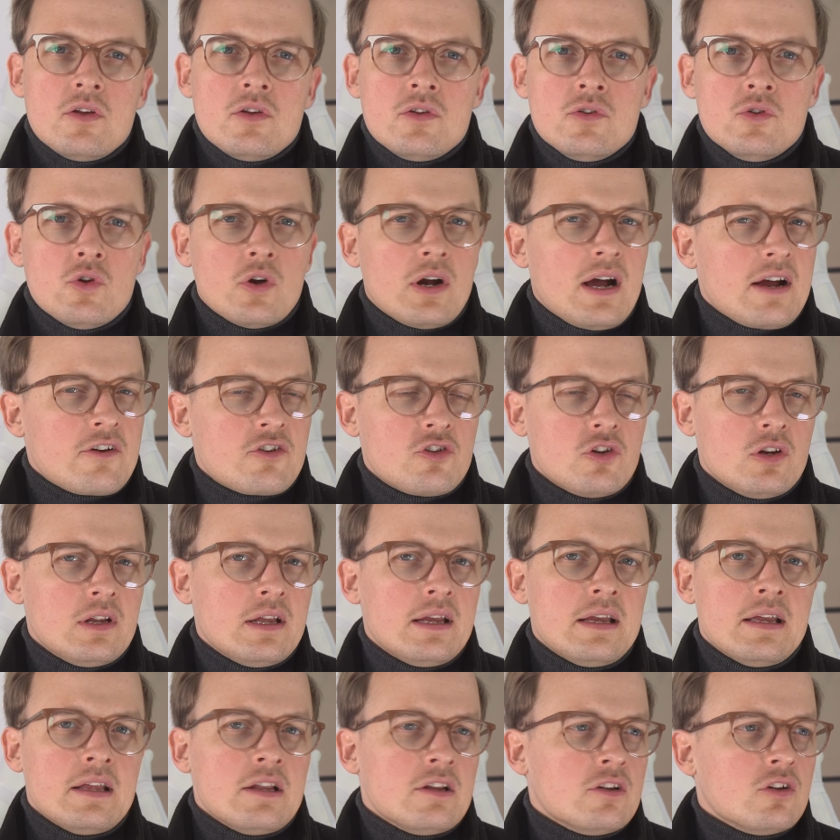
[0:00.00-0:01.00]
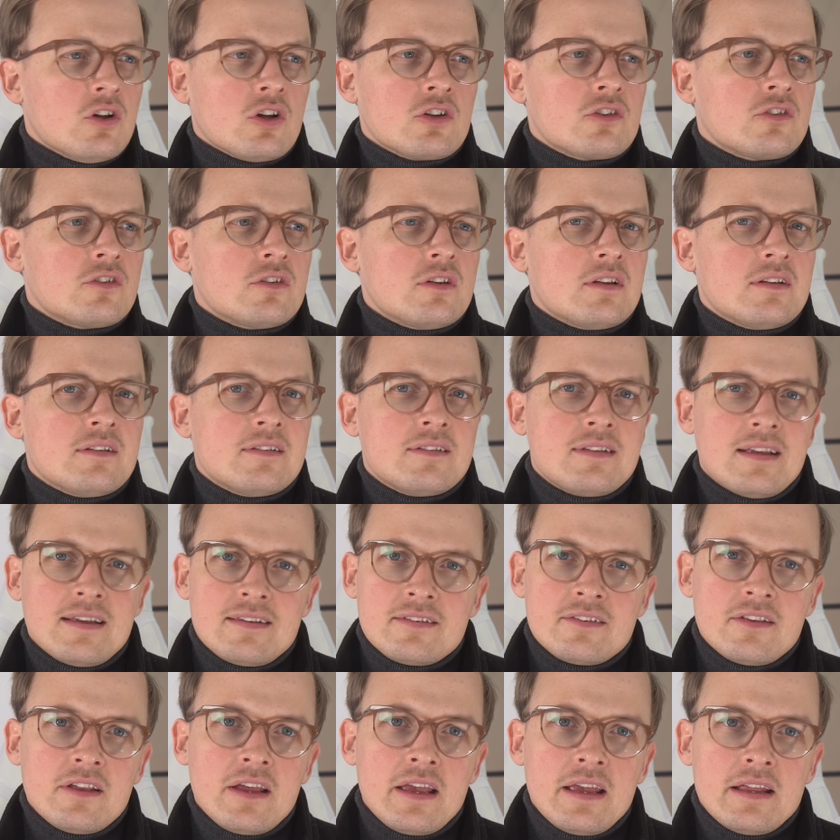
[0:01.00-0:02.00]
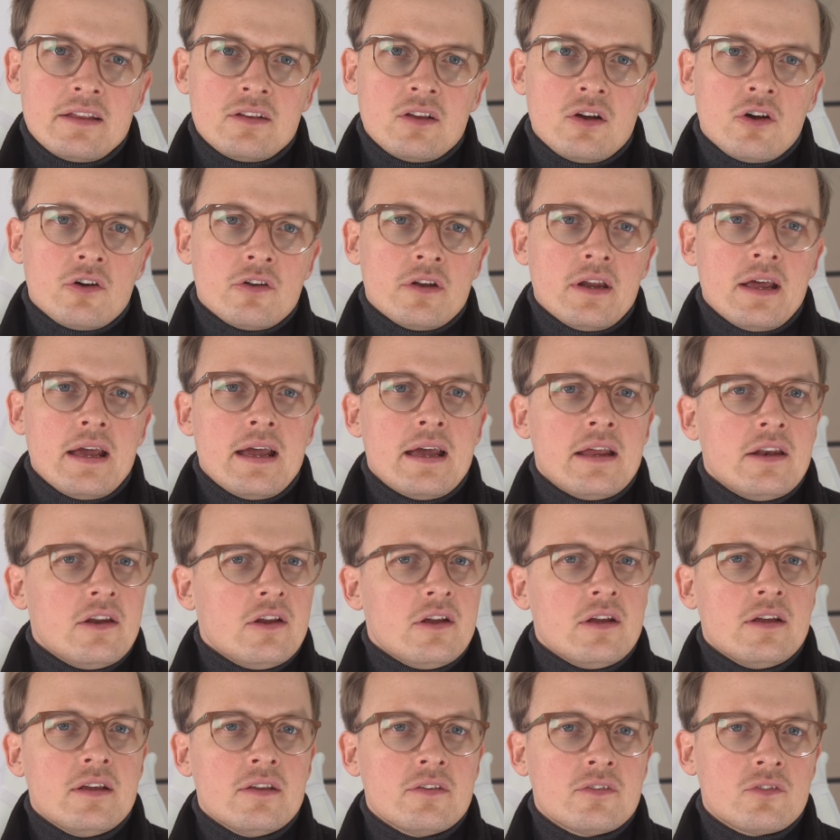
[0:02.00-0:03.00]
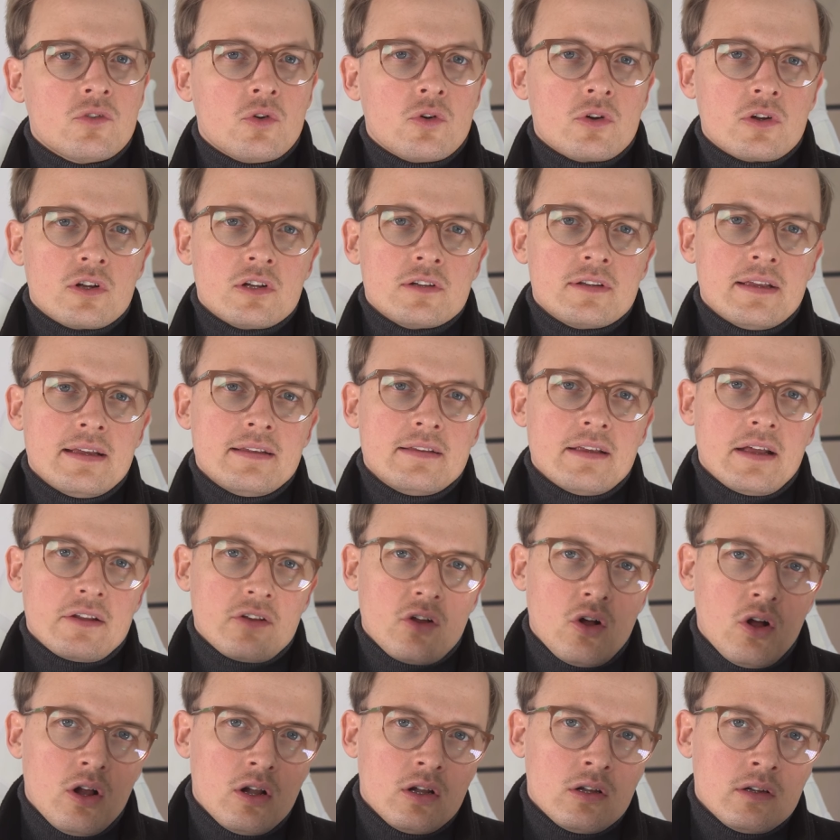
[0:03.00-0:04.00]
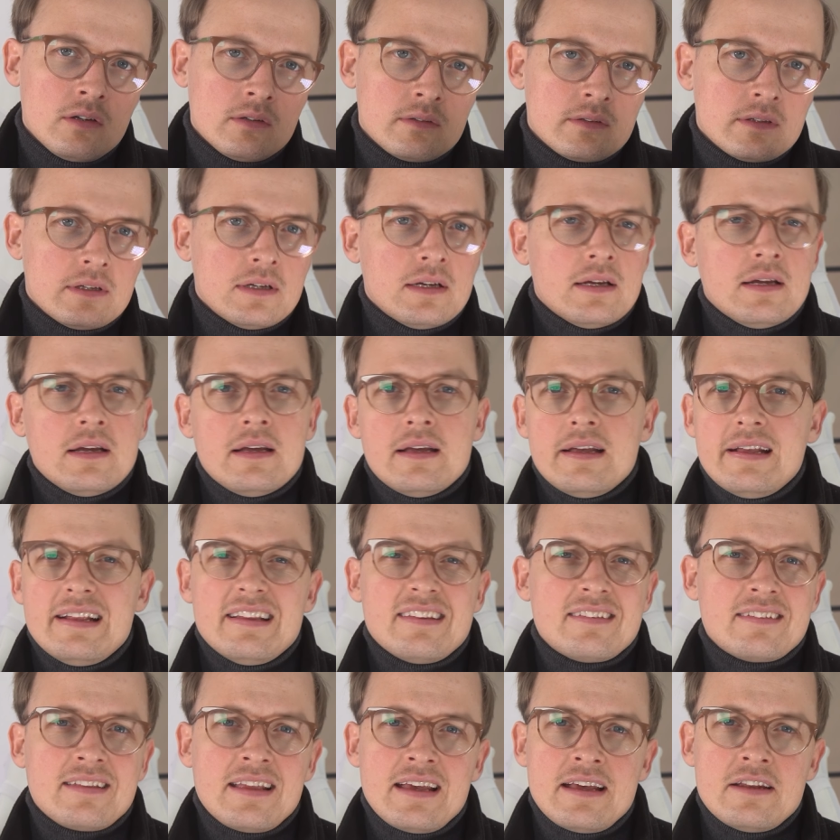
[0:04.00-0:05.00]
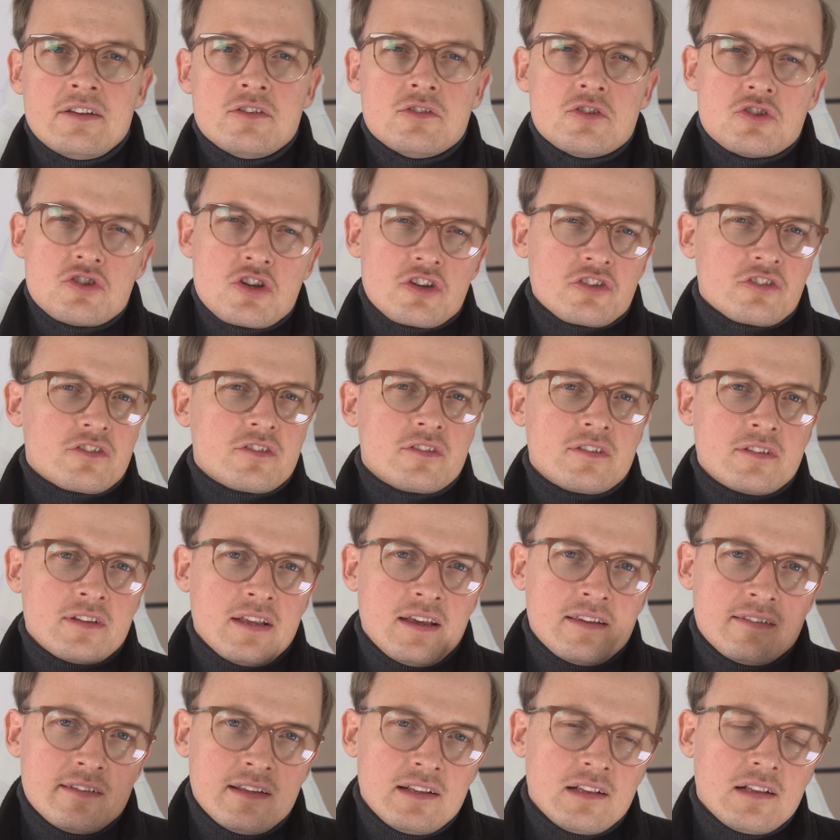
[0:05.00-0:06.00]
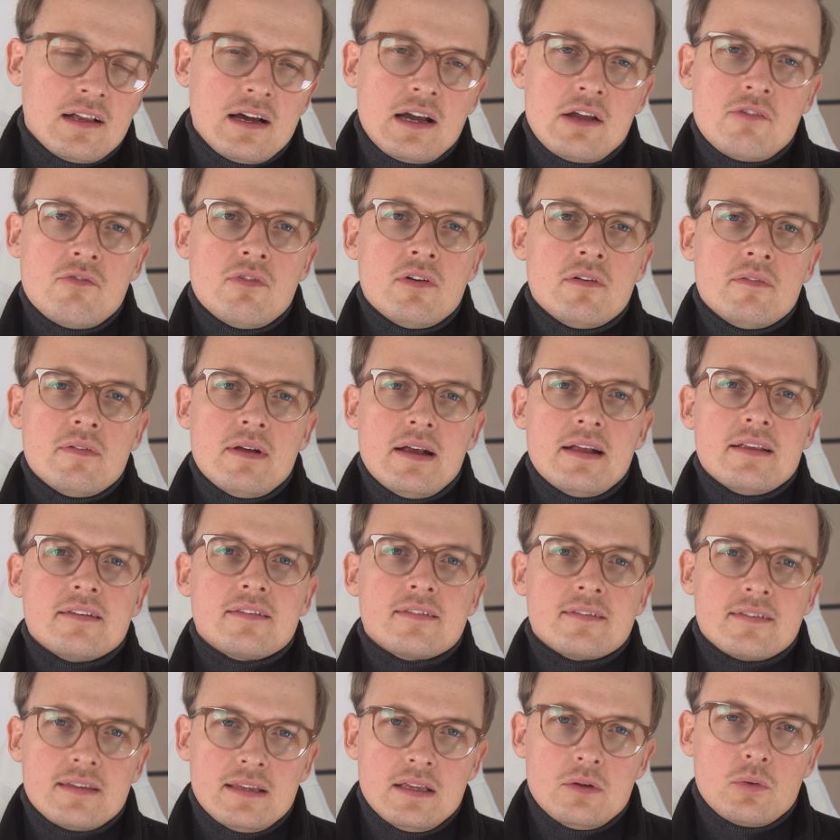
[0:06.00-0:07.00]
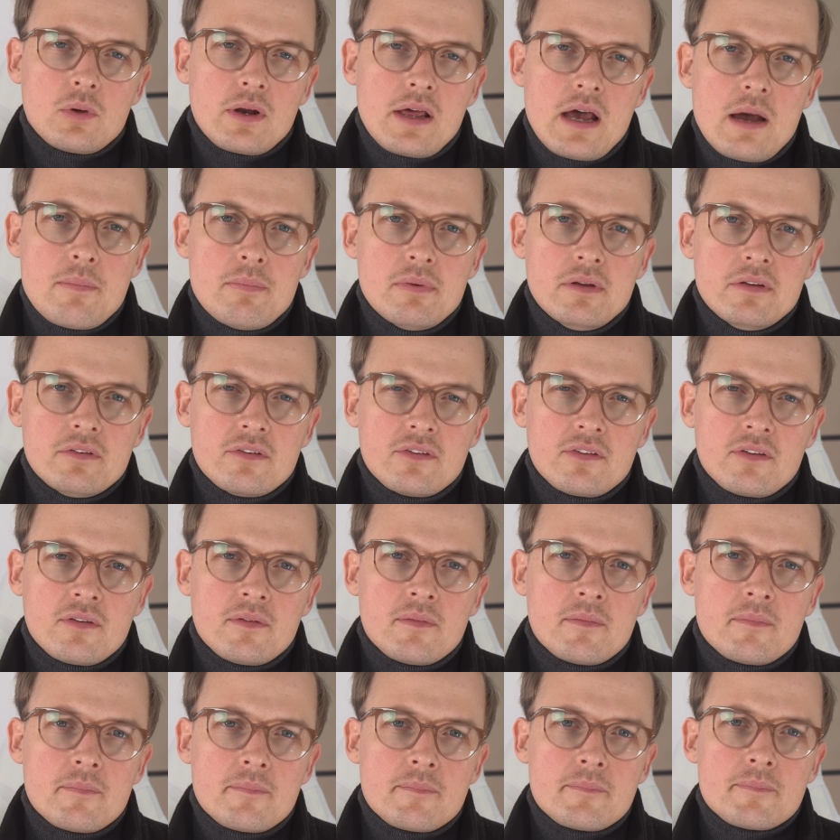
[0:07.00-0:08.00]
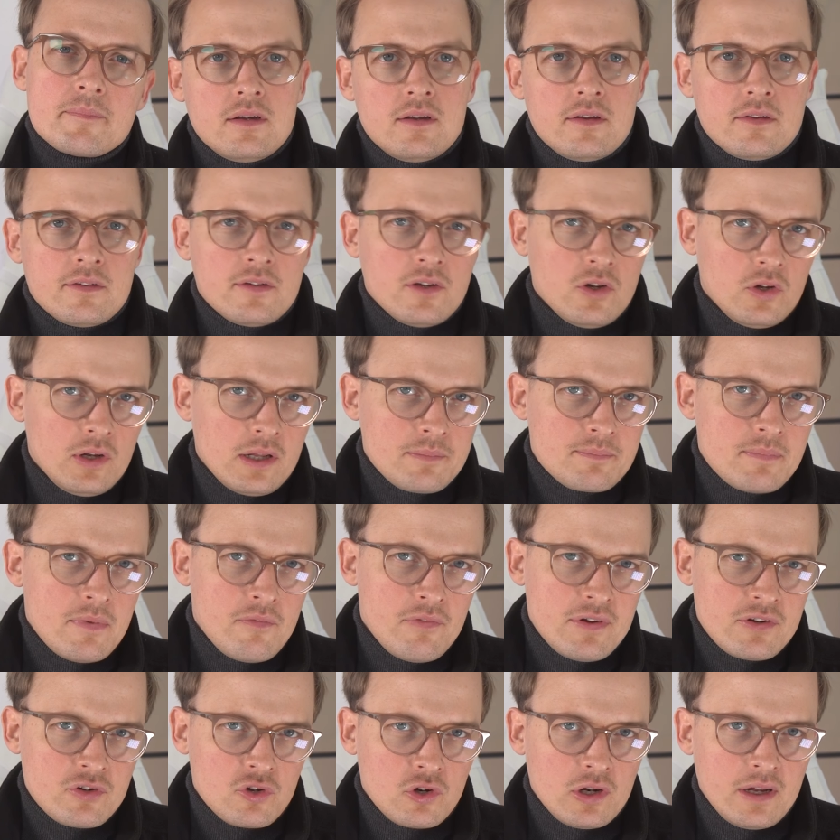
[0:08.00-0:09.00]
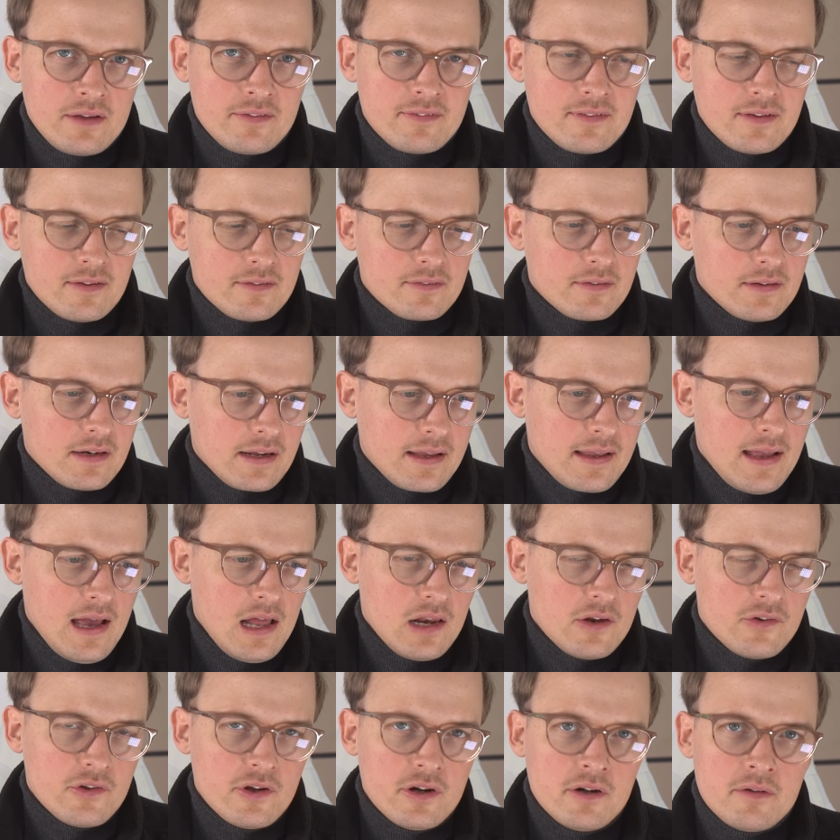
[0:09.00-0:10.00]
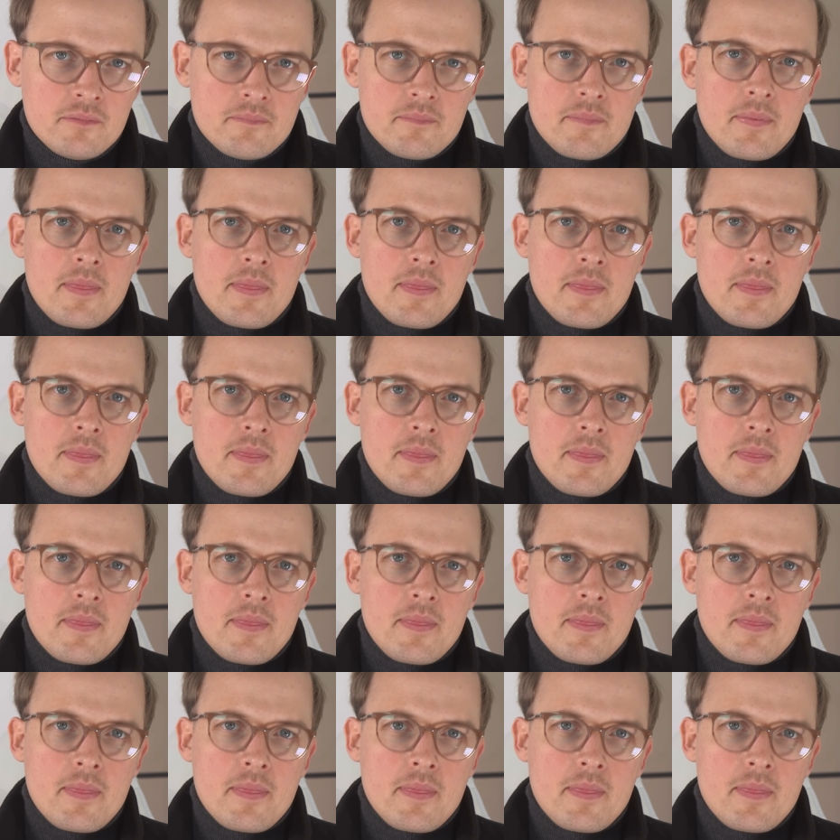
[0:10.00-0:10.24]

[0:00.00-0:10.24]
You're actually not testing it on any historical data at all. Instead, you just test it live and see what happens. So let me visualize this in a calendar.